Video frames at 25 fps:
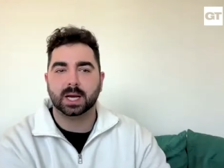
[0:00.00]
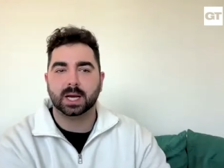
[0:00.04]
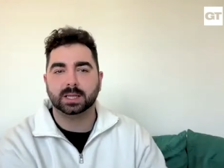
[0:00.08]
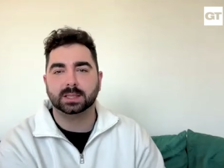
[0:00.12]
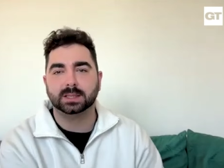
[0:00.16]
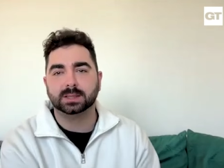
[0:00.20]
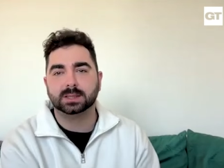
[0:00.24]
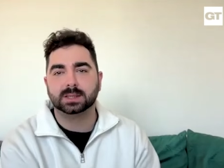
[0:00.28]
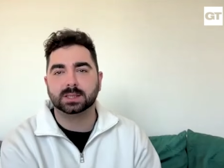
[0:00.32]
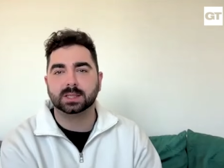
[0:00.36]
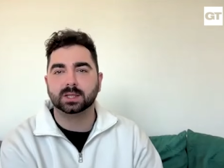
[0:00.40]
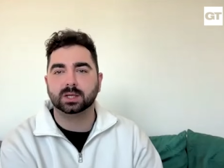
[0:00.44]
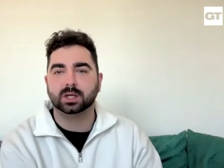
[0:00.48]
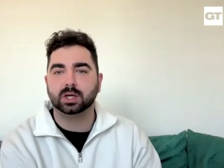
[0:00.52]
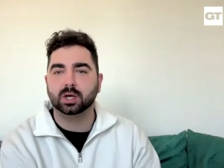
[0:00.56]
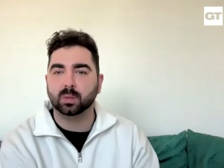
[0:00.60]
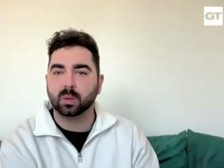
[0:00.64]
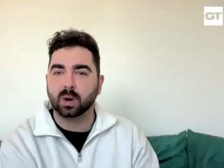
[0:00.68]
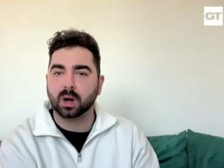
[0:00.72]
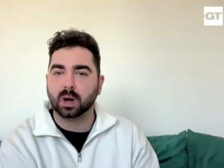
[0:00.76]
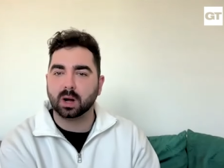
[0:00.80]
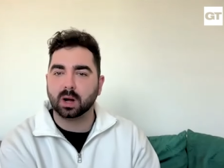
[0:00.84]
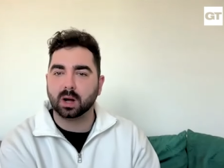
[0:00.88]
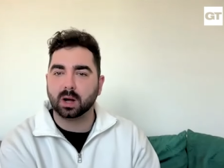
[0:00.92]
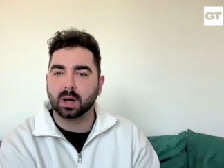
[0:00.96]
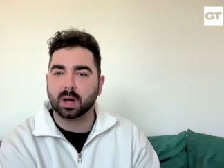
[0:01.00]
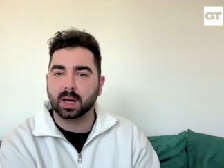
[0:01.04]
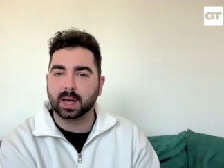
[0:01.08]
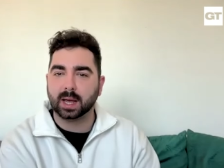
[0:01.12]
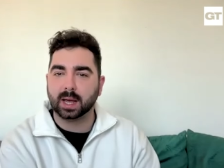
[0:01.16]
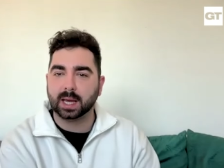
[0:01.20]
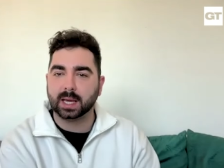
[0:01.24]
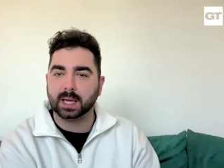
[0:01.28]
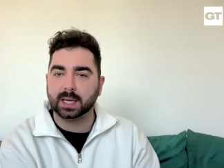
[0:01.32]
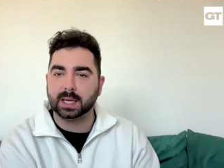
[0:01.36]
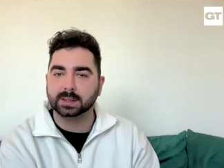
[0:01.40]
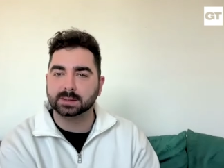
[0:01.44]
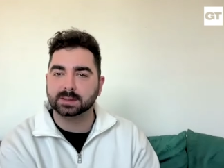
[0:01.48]
And you are
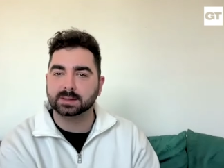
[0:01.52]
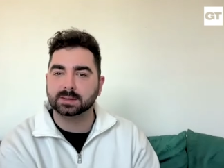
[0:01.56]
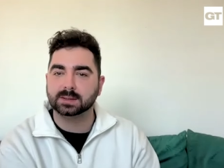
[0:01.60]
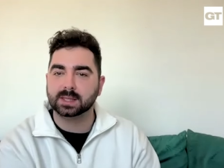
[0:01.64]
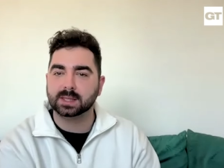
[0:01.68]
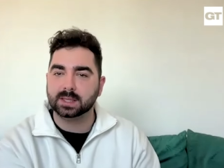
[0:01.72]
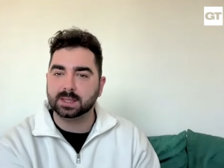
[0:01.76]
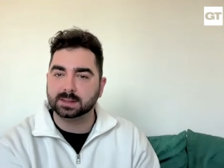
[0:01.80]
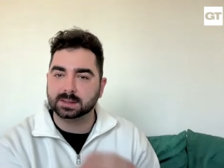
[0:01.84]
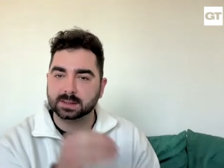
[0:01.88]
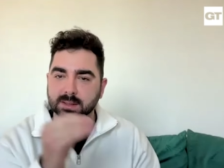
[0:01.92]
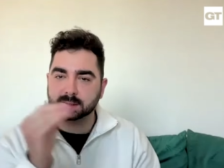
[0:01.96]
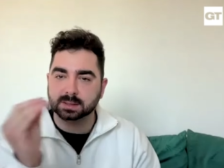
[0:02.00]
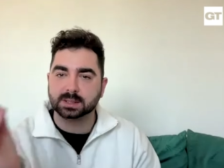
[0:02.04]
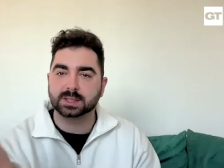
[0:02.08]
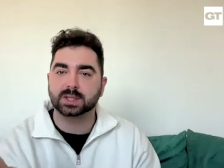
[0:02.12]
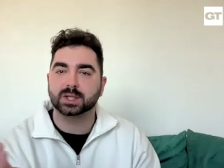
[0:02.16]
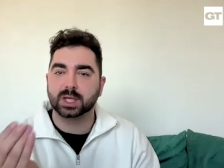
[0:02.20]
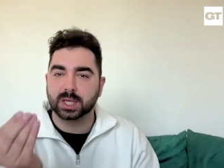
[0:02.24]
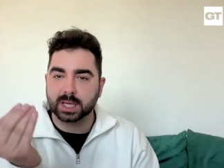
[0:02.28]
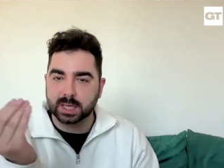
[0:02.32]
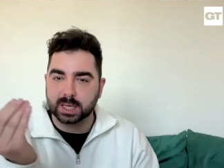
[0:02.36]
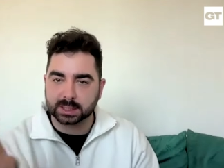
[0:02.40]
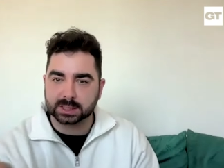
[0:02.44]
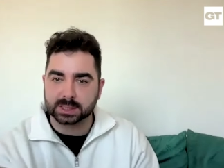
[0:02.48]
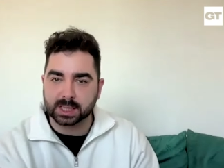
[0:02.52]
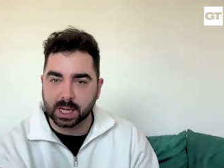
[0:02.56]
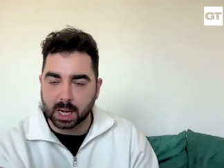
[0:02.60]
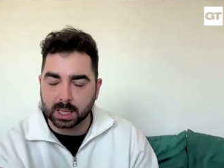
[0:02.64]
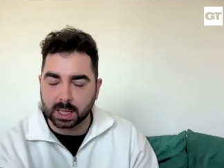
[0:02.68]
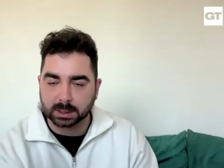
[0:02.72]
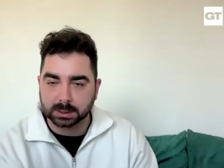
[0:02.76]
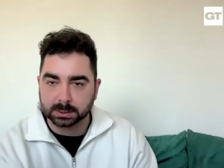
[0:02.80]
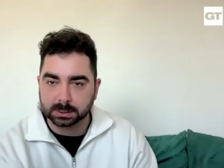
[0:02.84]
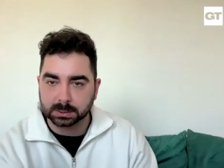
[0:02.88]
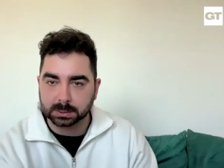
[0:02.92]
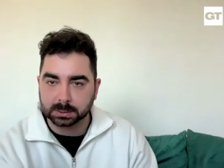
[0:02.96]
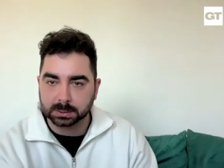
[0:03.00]
a seasoned
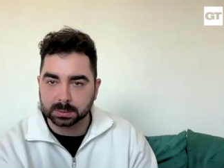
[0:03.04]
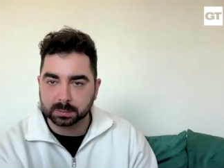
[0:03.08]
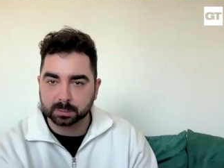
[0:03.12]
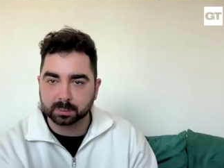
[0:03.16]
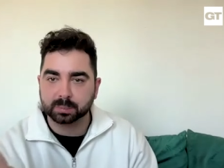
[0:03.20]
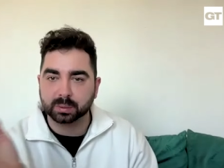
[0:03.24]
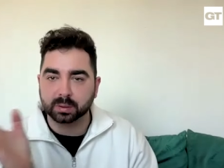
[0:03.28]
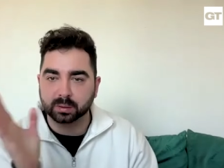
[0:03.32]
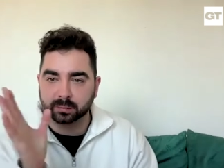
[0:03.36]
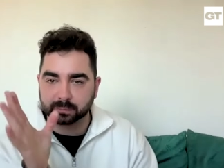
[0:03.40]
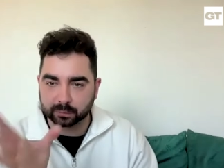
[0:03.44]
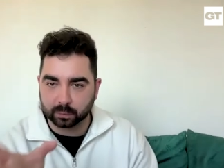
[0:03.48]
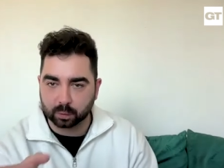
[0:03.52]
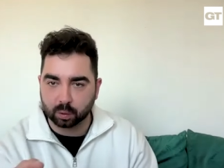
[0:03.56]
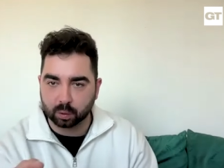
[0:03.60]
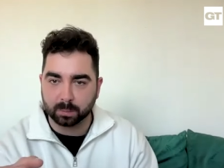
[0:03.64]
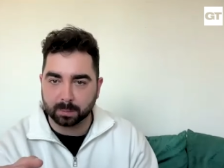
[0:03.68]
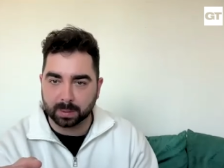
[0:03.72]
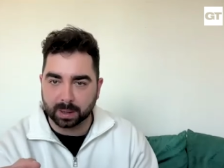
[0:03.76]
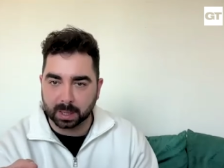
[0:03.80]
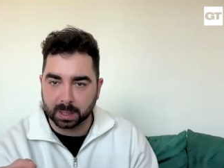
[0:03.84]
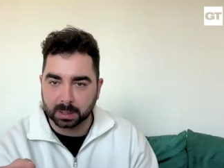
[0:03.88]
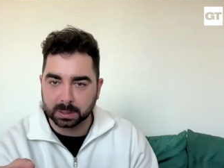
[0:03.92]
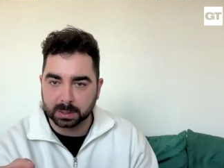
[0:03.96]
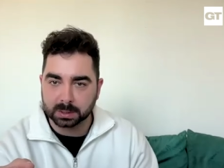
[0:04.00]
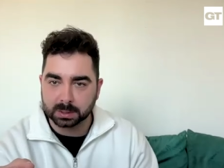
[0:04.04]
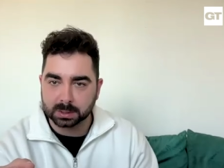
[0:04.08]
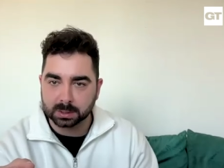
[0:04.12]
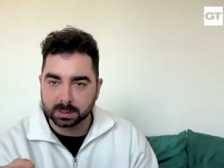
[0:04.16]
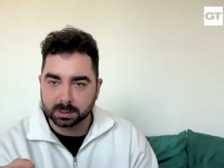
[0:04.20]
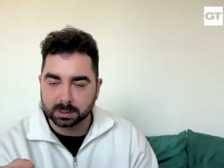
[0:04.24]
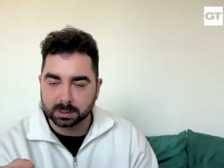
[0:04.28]
theatre performer,